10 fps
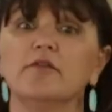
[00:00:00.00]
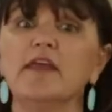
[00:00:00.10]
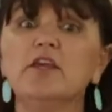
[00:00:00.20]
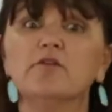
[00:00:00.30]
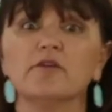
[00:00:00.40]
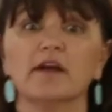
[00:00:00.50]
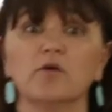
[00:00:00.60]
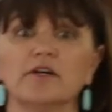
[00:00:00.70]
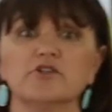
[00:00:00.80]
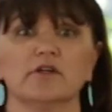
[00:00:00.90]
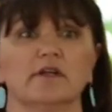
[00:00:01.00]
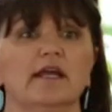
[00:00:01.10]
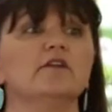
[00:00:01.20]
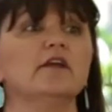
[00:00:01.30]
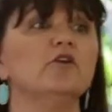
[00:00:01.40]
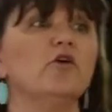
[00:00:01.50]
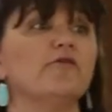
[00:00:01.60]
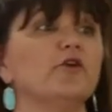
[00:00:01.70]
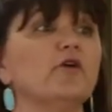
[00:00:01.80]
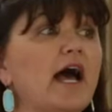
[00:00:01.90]
Thank you for that question. And you know,
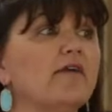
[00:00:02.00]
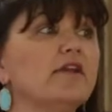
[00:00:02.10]
if you have